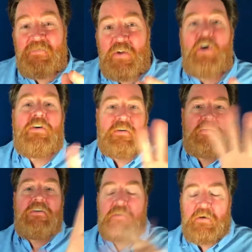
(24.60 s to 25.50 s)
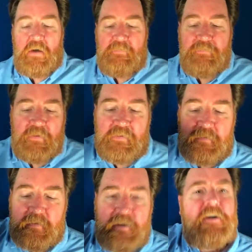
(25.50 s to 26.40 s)
No, I
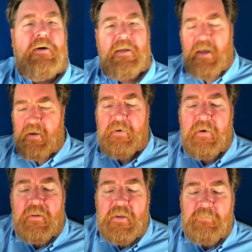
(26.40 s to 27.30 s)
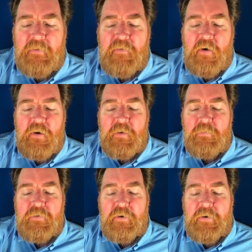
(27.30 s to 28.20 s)
literally can't hear you. I think my
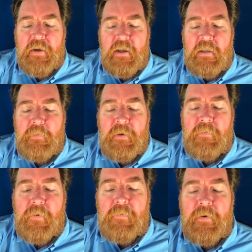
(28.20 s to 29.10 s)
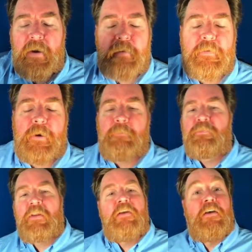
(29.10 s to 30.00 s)
volume's turned down. Let me go.
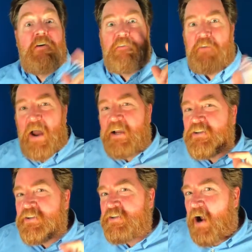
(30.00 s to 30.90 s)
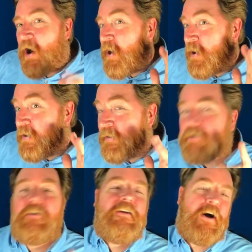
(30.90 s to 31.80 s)
Fractions are
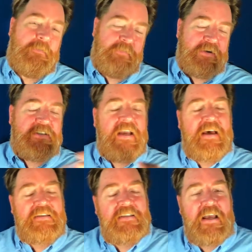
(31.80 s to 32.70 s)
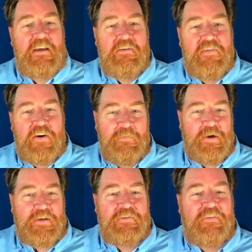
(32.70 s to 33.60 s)
numbers. Yes, thank you very
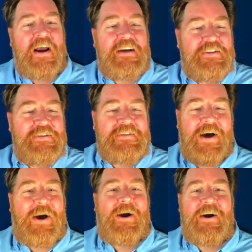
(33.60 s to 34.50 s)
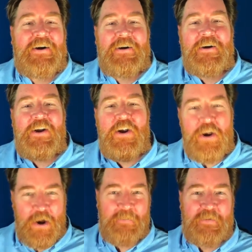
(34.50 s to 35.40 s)
much. Fractions are
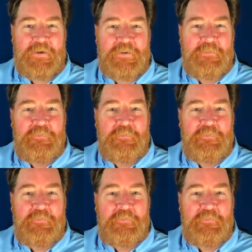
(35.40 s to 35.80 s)
numbers.